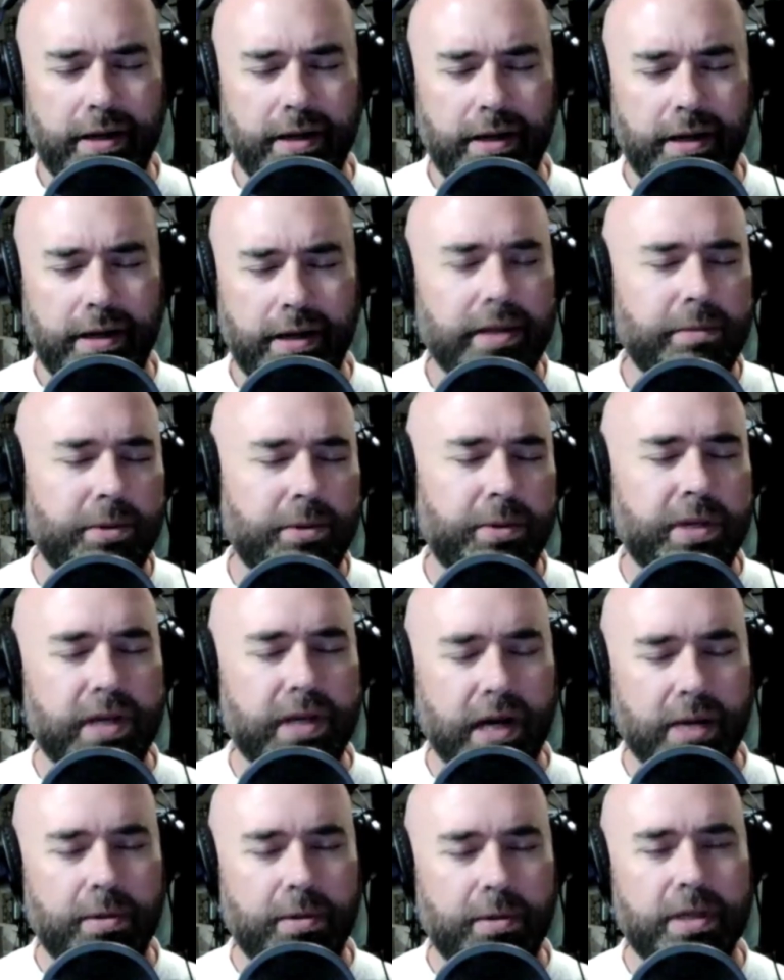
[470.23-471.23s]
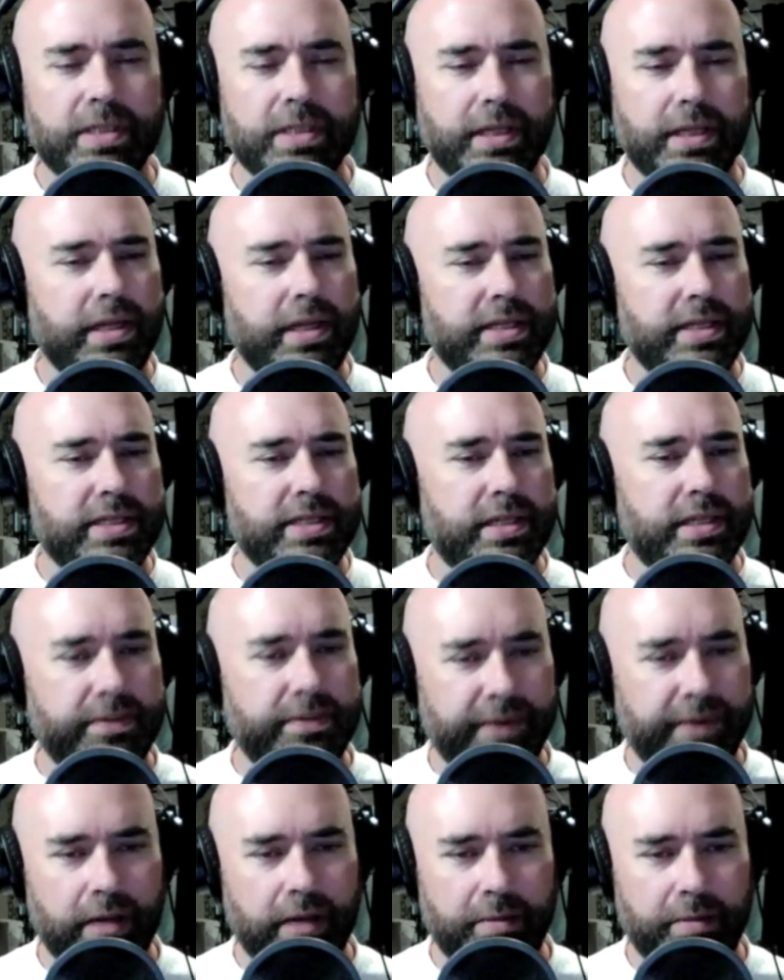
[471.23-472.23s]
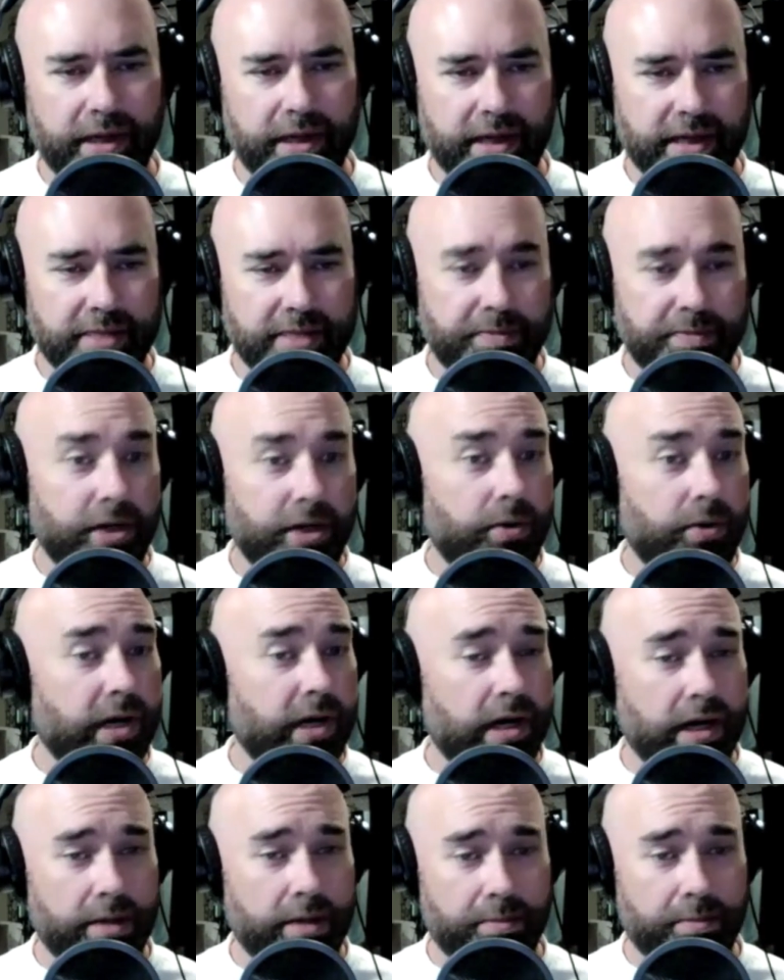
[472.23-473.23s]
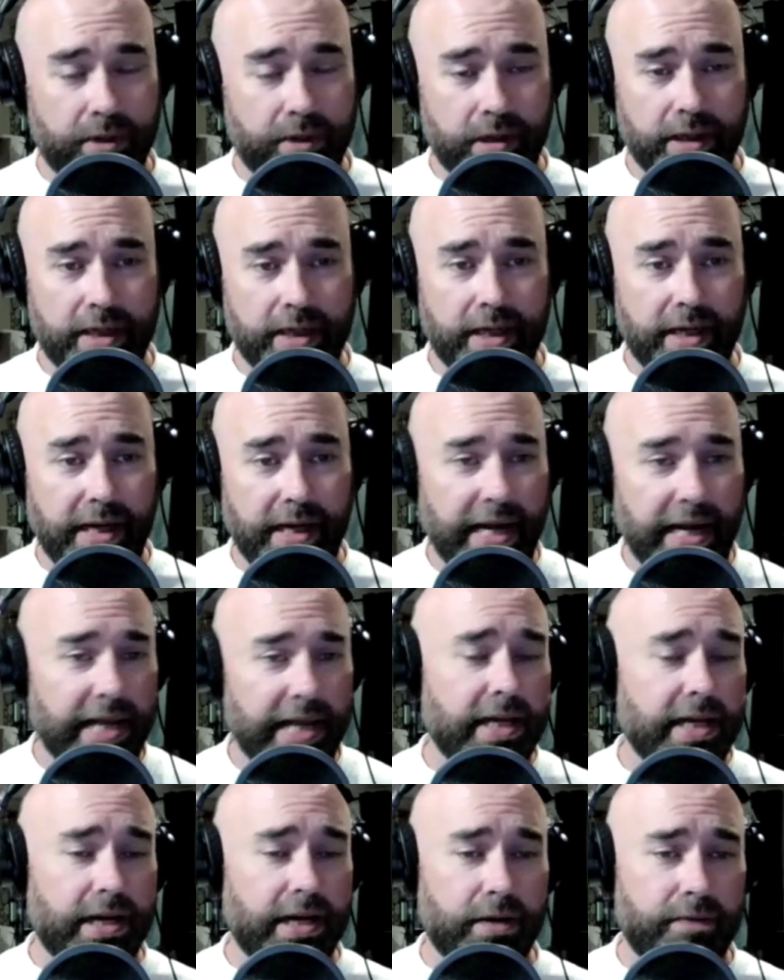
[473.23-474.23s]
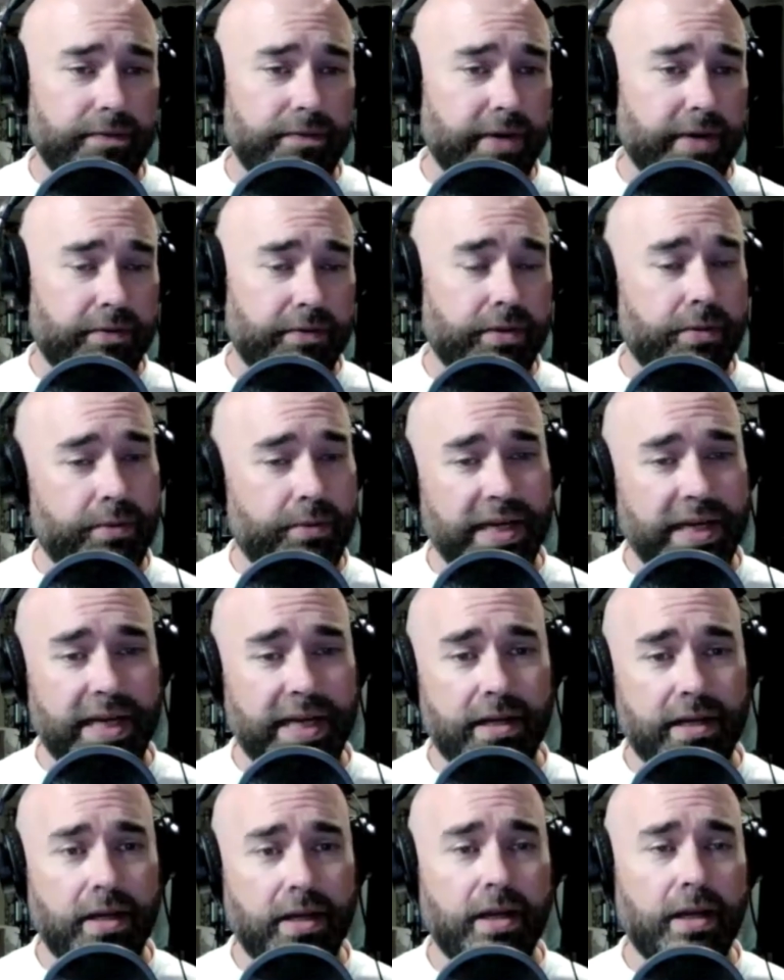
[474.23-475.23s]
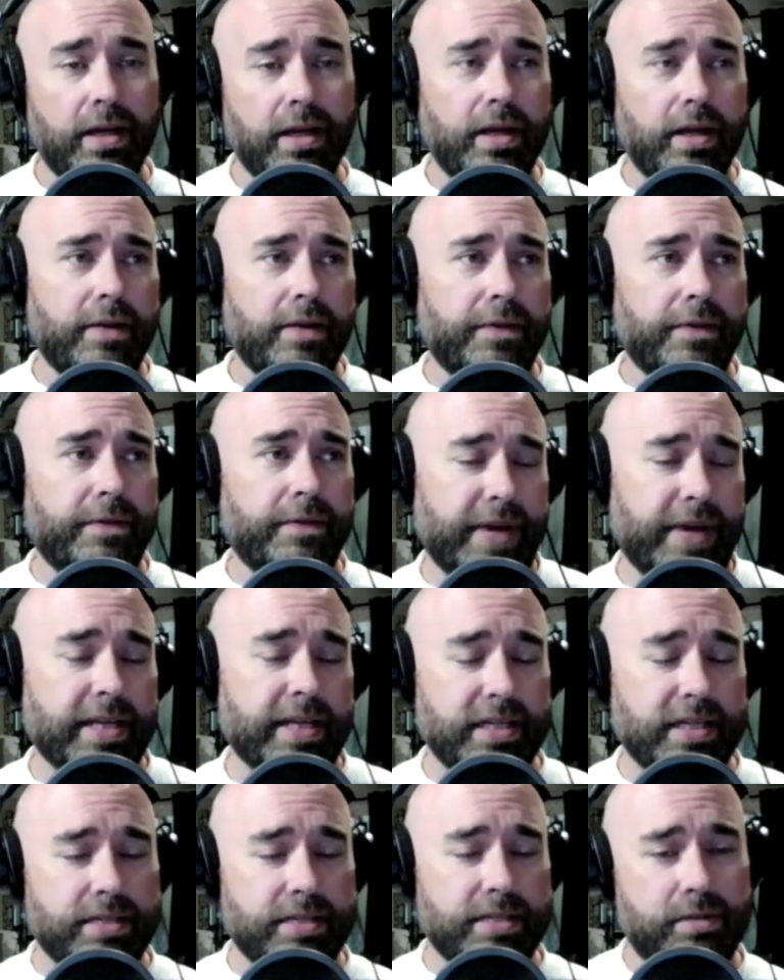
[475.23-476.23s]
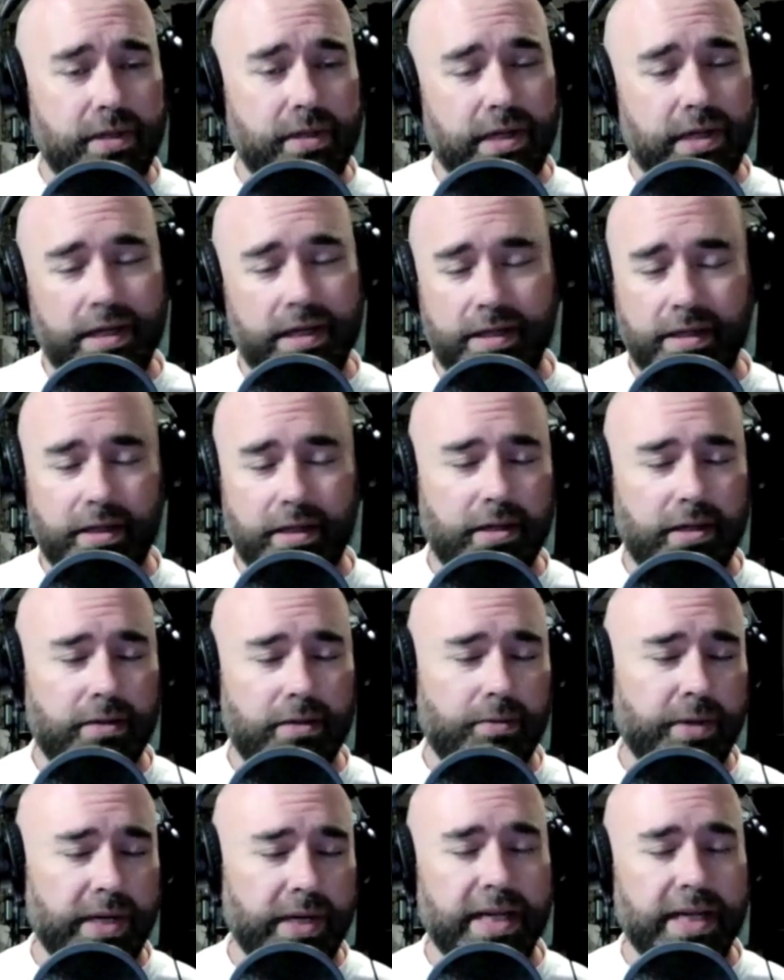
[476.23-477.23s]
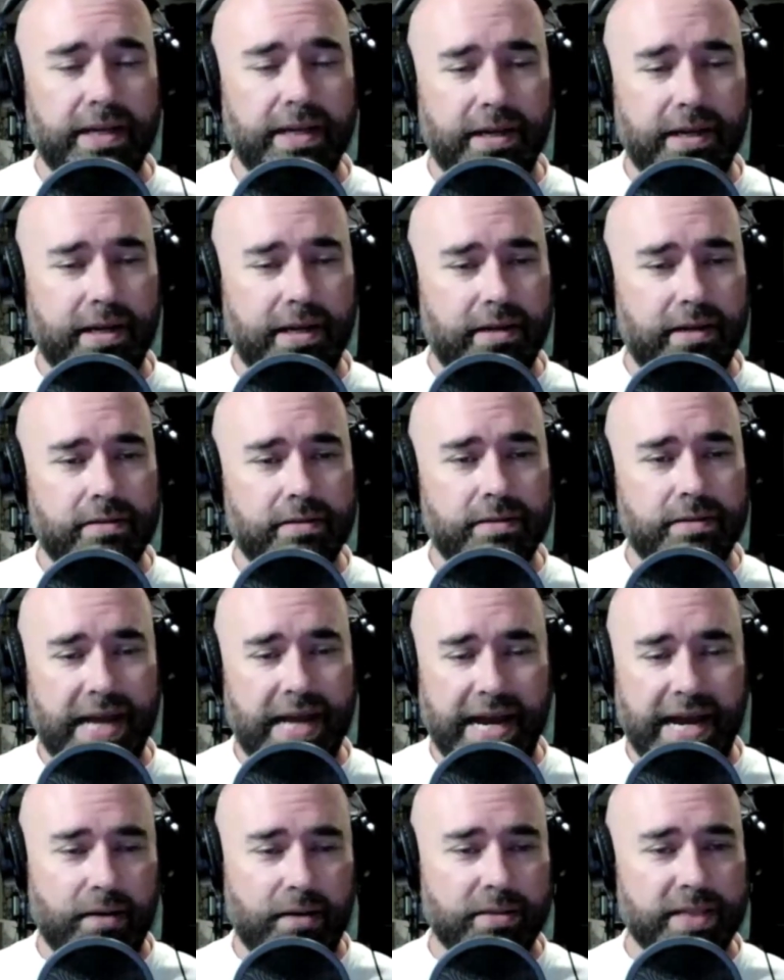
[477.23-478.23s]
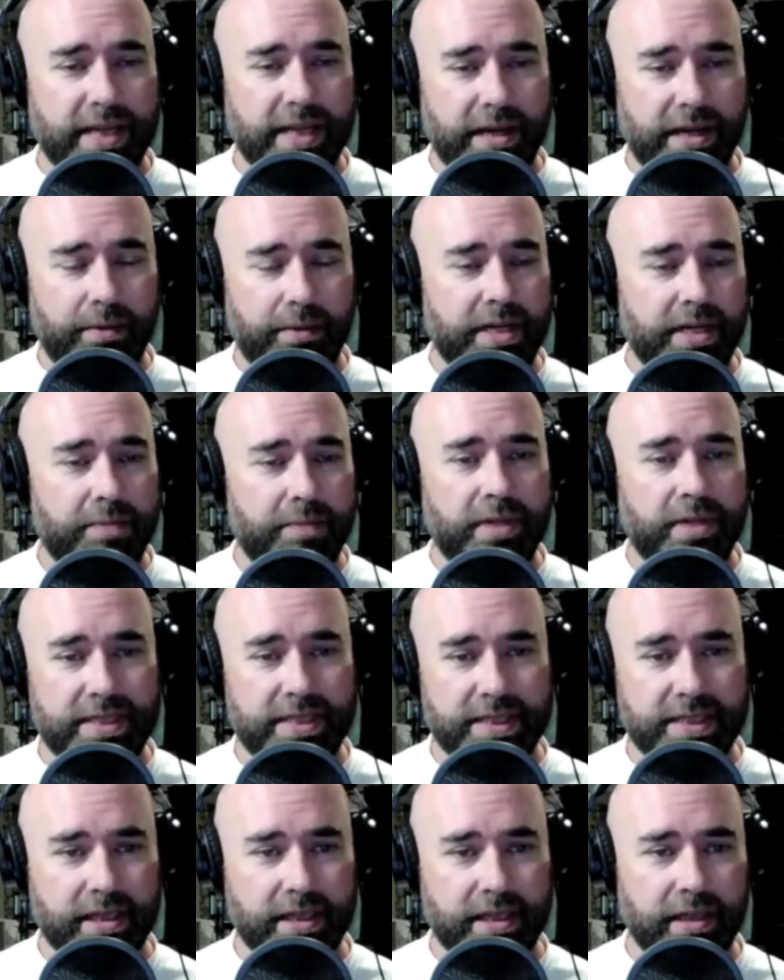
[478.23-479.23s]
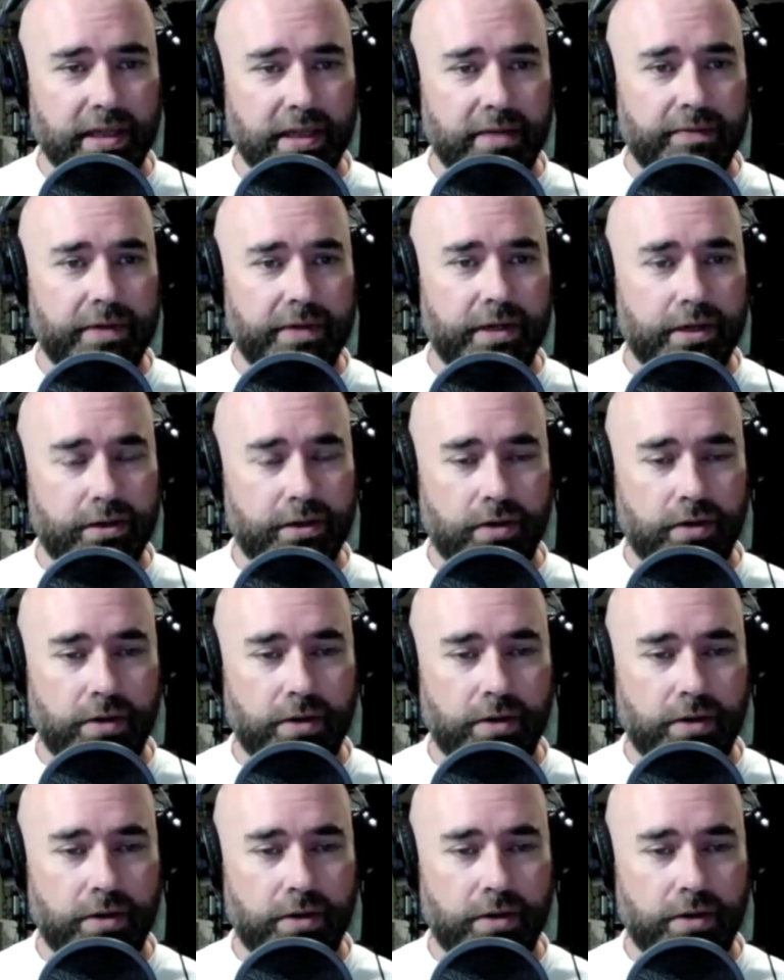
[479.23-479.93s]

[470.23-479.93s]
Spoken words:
theme that we talk about is the development that's been going on in Burlington and the 905. That we need. The fact is, we need housing, we need places to live and to grow